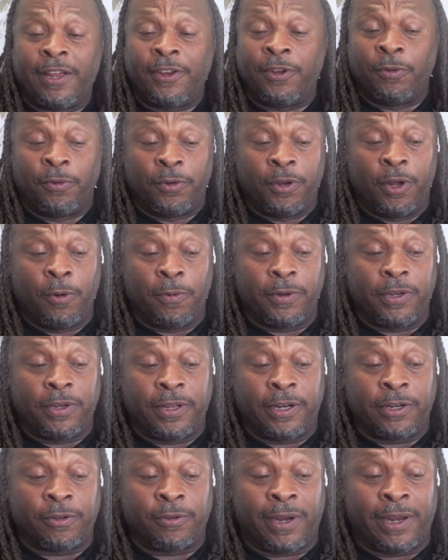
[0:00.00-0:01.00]
And you'll know when you
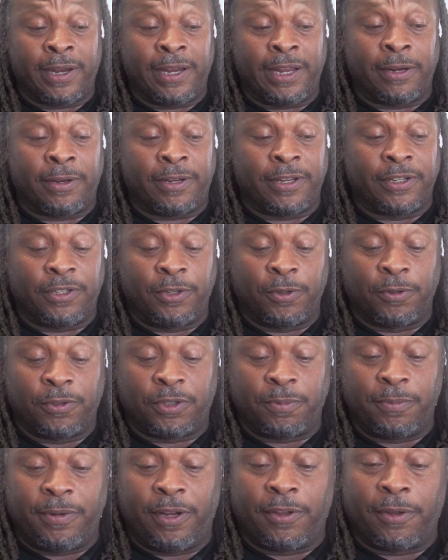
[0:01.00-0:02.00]
get a dry hit because you'll
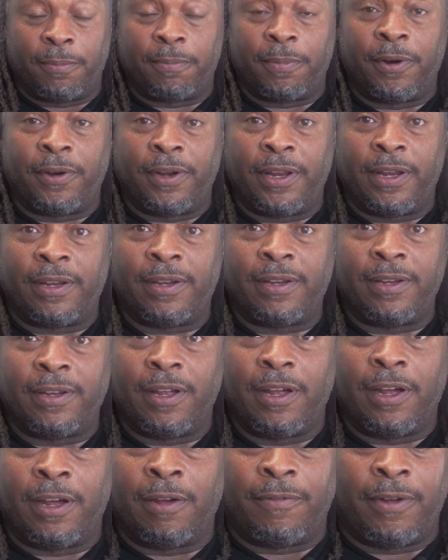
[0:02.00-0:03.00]
smell the burning
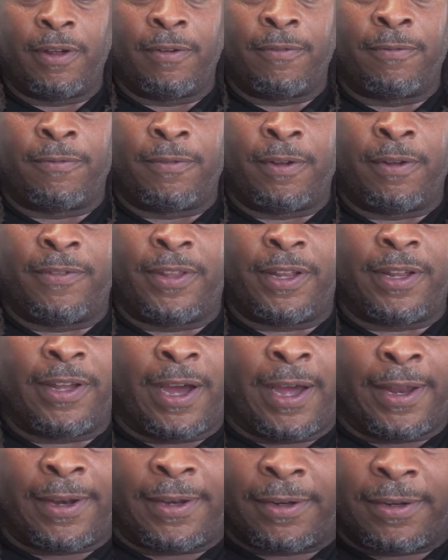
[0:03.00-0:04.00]
of the
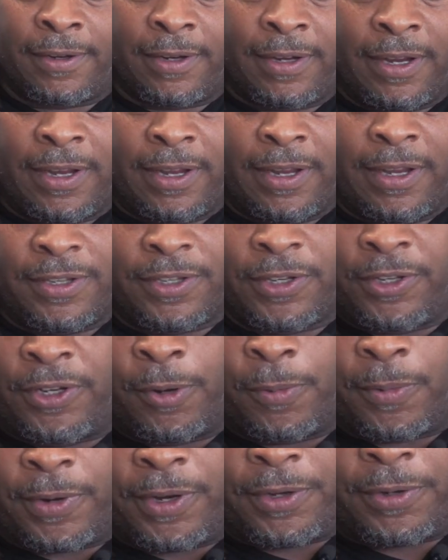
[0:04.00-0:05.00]
cotton. So you
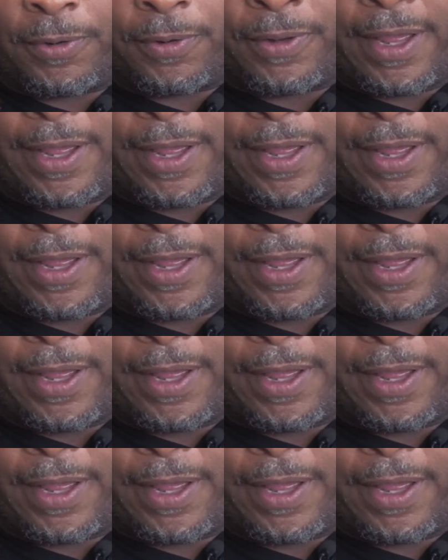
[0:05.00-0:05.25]
don't want to do